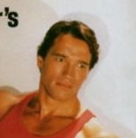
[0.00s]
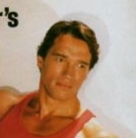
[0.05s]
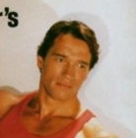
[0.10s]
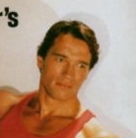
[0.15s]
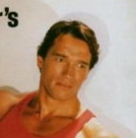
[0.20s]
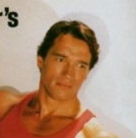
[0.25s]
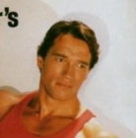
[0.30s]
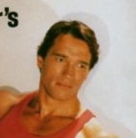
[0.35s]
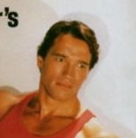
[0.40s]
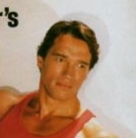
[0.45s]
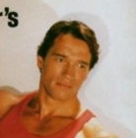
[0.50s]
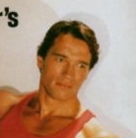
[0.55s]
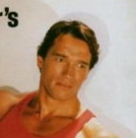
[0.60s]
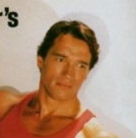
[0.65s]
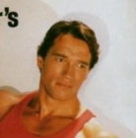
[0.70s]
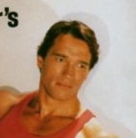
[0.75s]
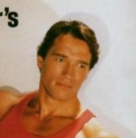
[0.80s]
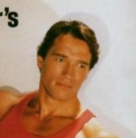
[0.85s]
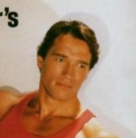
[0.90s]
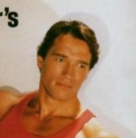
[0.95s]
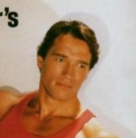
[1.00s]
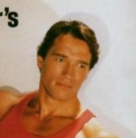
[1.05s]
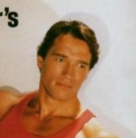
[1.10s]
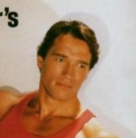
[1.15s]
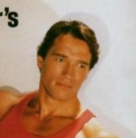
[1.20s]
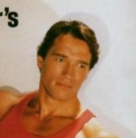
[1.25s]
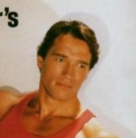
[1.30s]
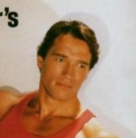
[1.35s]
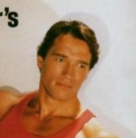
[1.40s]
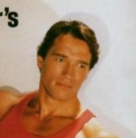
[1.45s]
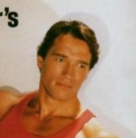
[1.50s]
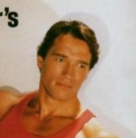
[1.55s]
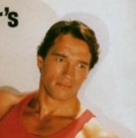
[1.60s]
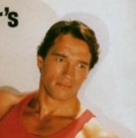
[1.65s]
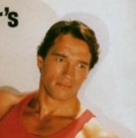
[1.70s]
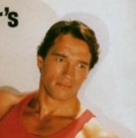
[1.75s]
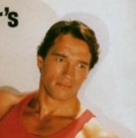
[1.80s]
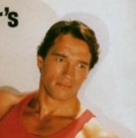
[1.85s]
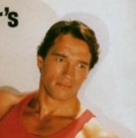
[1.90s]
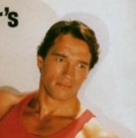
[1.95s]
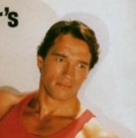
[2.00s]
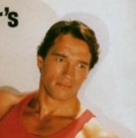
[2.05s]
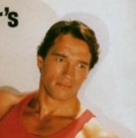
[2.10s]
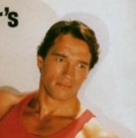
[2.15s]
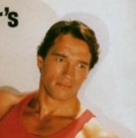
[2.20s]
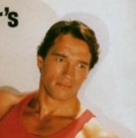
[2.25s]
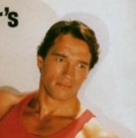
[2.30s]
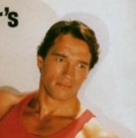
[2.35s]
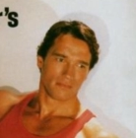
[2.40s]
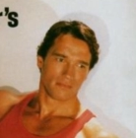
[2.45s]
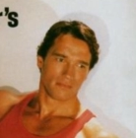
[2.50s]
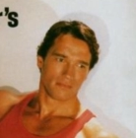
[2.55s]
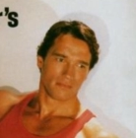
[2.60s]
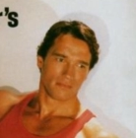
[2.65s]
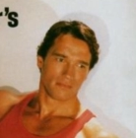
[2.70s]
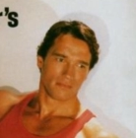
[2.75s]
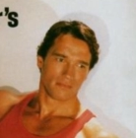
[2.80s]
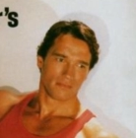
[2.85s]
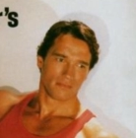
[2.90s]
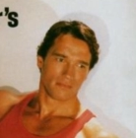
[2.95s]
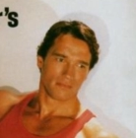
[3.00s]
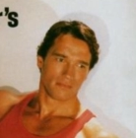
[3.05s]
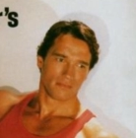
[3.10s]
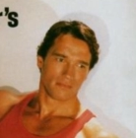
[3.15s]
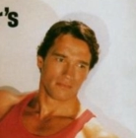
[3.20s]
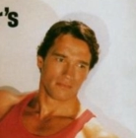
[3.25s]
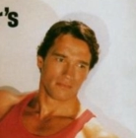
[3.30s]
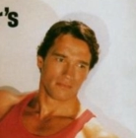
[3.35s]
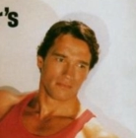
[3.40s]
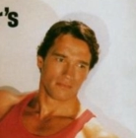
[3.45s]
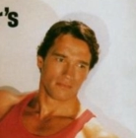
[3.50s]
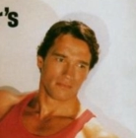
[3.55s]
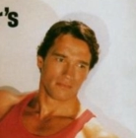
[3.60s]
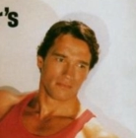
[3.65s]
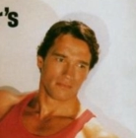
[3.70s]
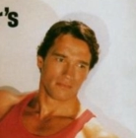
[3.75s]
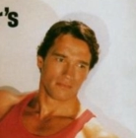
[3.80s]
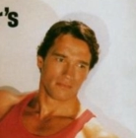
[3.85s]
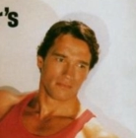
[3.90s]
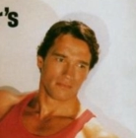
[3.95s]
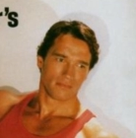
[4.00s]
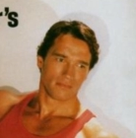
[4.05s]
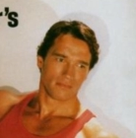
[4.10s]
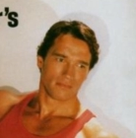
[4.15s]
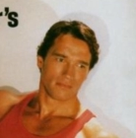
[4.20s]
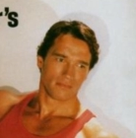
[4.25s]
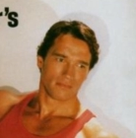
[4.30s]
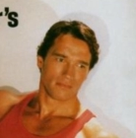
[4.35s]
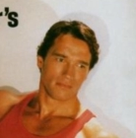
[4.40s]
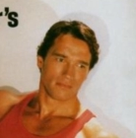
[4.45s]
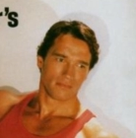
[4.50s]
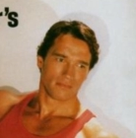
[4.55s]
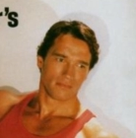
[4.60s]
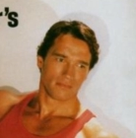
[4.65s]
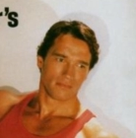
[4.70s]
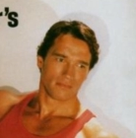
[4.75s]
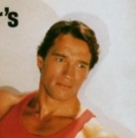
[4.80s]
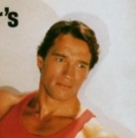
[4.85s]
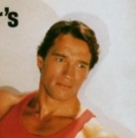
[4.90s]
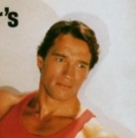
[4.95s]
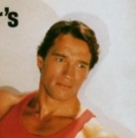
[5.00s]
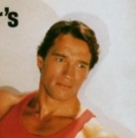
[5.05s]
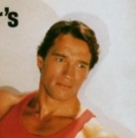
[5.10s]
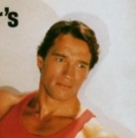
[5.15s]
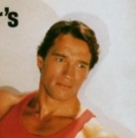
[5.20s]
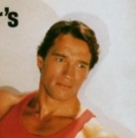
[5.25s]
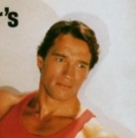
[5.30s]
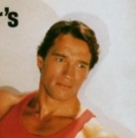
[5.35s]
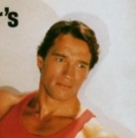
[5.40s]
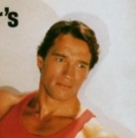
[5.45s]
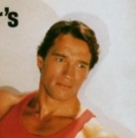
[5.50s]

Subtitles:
(no lip movement)